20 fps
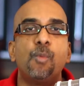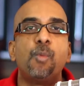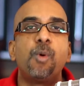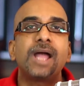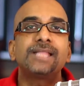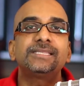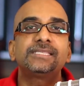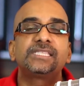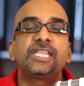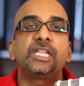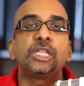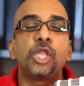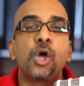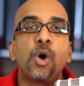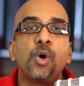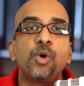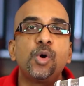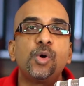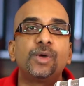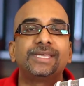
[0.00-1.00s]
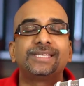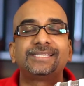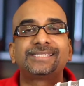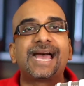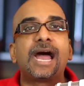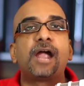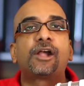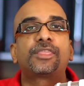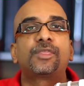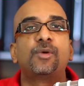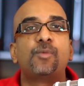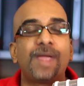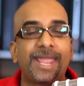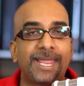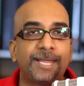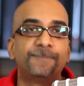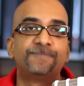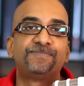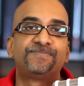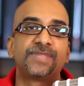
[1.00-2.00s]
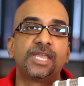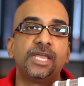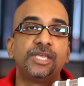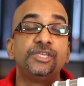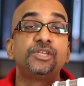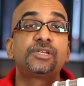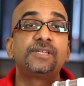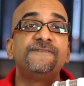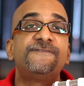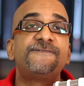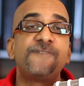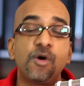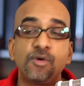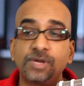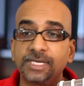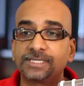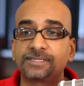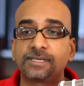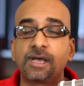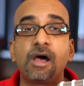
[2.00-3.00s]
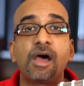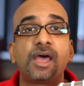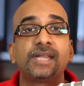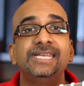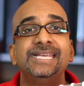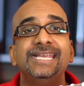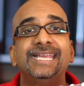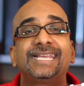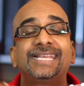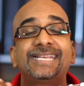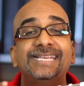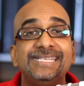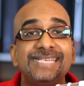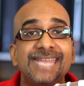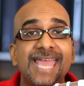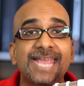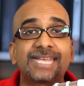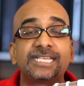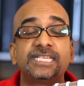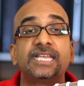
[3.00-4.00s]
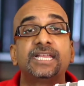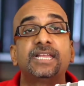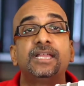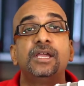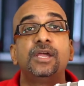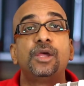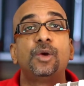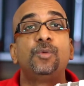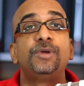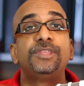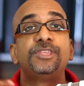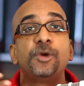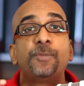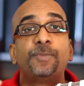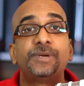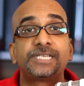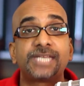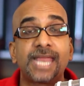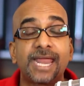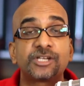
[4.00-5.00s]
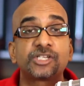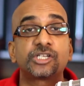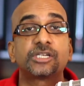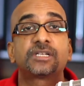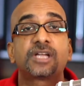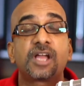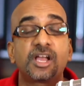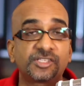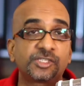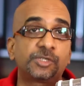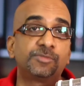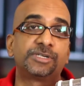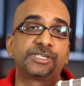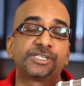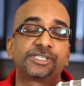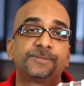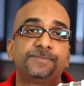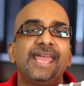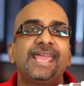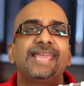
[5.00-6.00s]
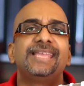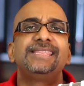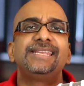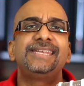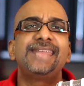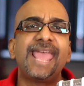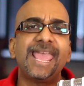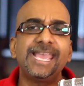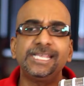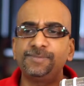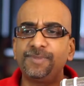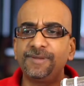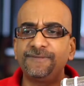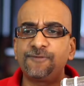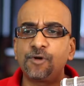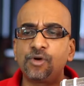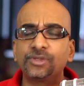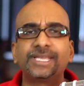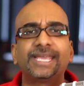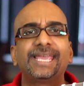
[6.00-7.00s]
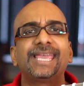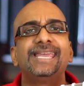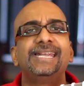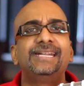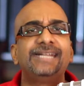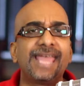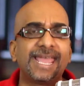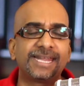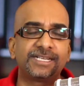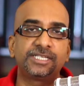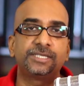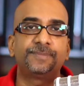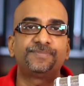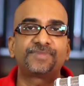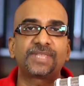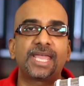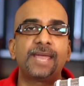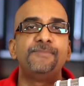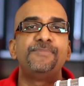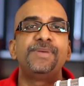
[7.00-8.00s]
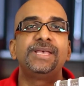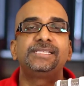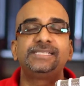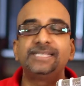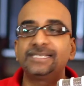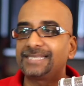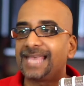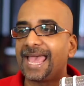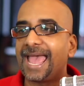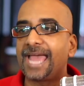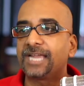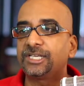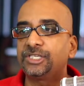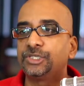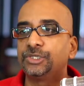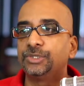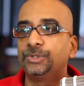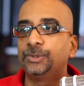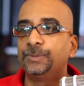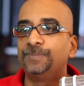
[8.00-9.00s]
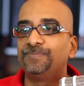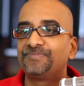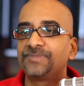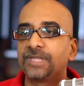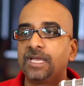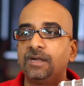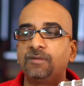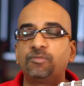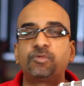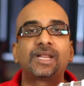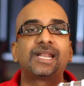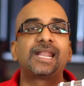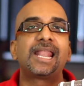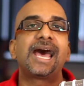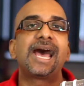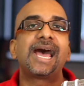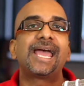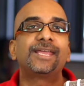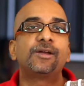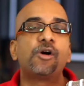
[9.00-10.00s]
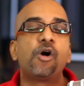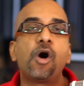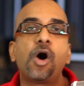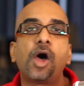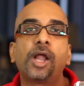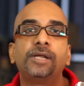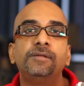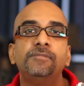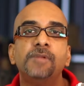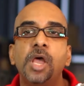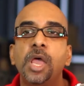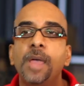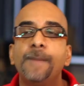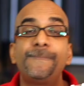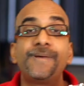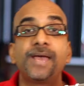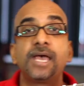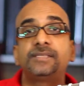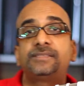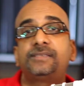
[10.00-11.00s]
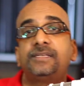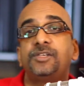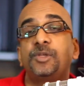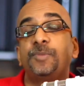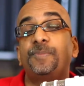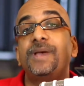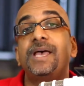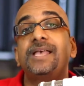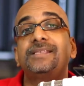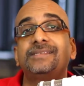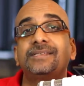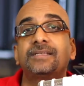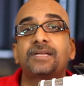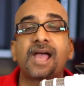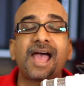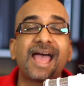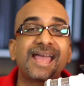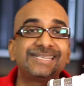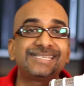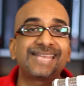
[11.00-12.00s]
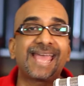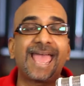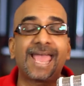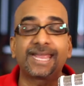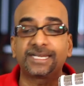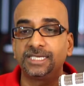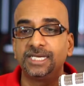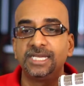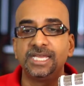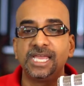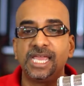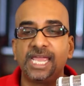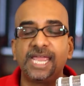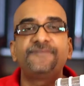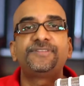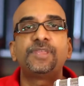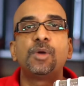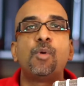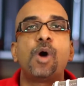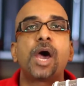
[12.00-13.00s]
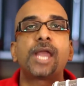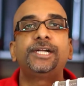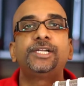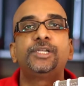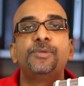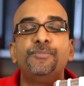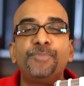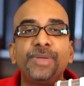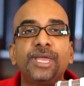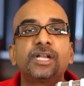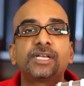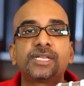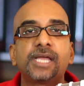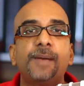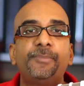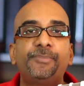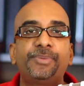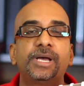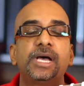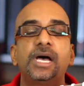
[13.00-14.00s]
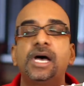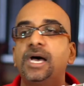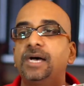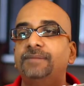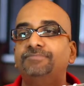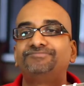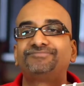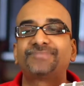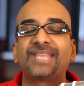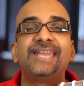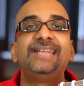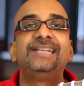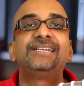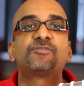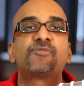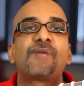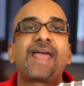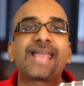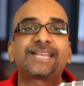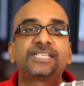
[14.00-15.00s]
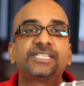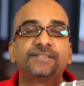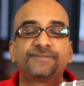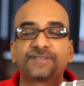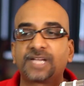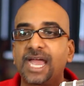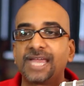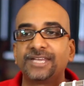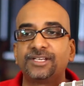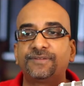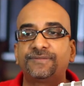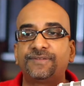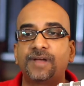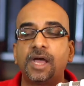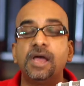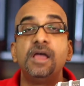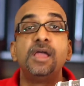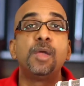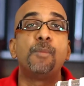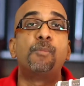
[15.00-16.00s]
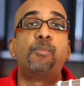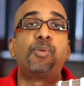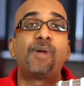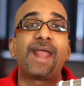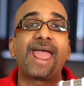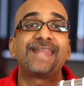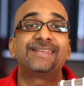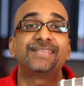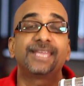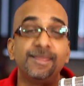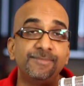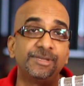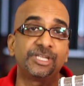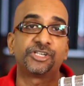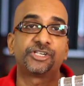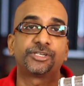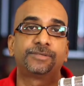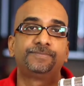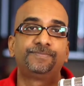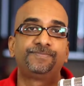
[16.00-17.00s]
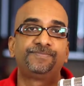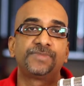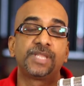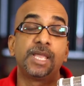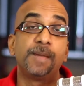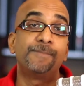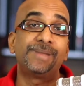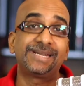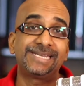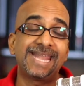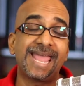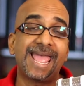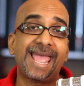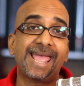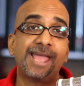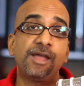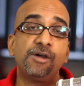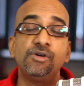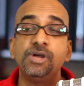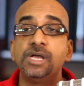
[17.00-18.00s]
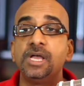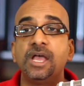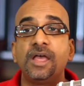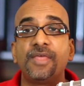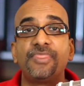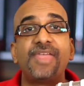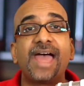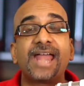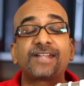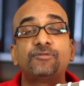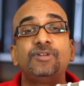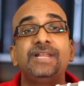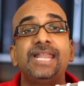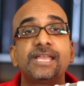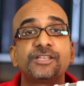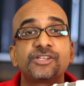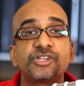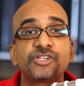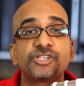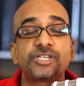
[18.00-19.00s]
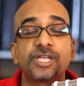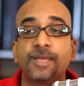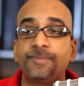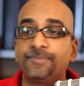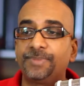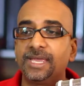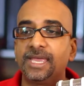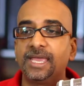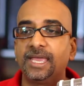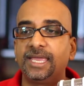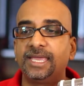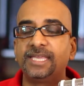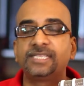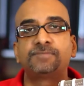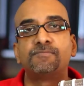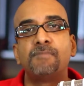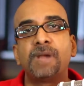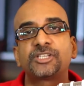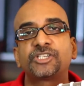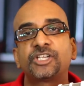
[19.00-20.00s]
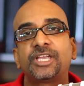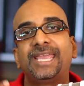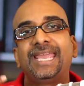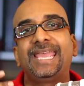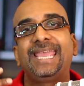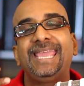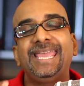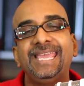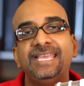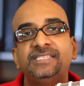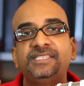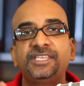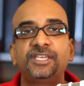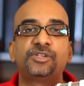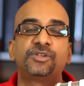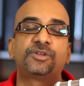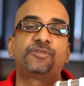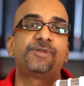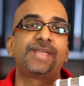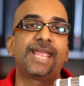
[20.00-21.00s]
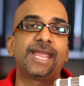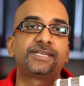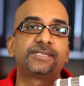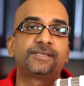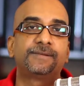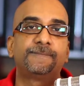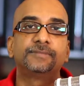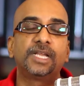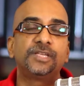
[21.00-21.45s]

Once the logo is out of the way, you can focus on connecting with your potential customers. In the days before the internet, a business had to rely on person-to-person contact if they wanted to build up uh, an interactive kind of a brand image. But now that relationship is much easier to create.